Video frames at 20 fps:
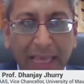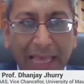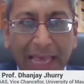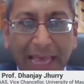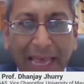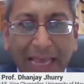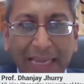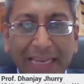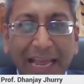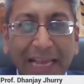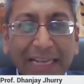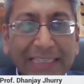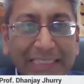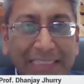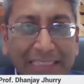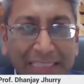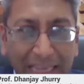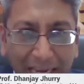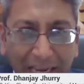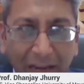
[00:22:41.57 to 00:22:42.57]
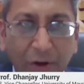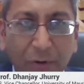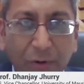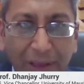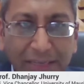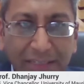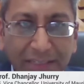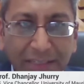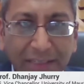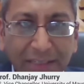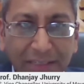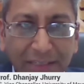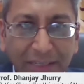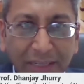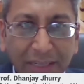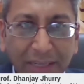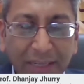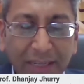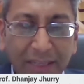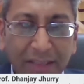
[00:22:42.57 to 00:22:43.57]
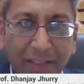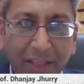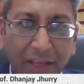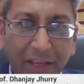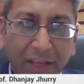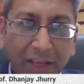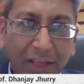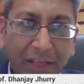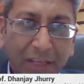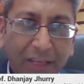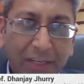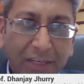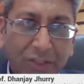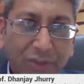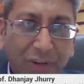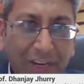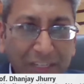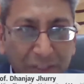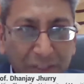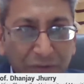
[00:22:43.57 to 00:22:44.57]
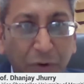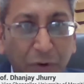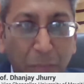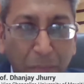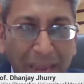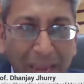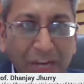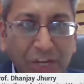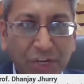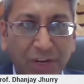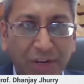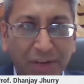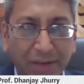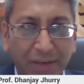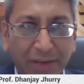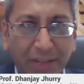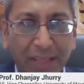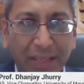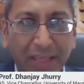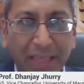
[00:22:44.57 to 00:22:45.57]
had accelerated the transformation.